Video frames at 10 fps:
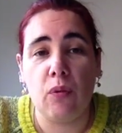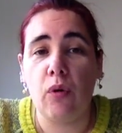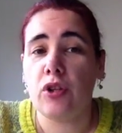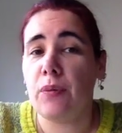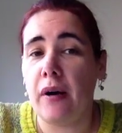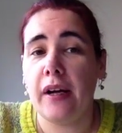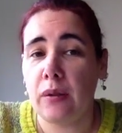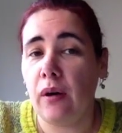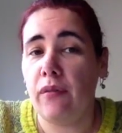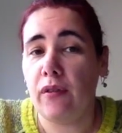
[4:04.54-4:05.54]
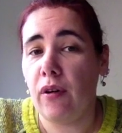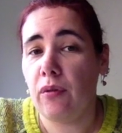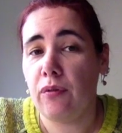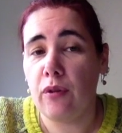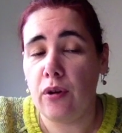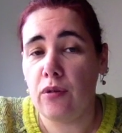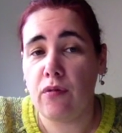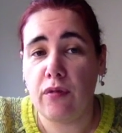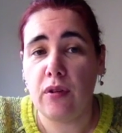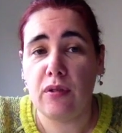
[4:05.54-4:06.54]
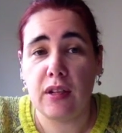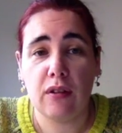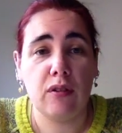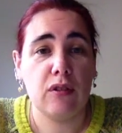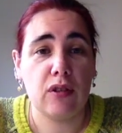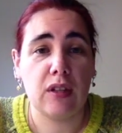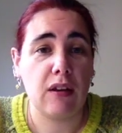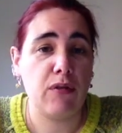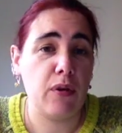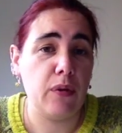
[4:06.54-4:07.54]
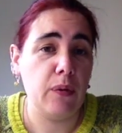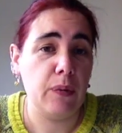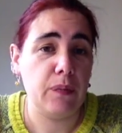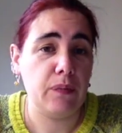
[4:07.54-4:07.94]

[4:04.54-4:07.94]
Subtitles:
what do you buy a 12-year-old who's refusing to give you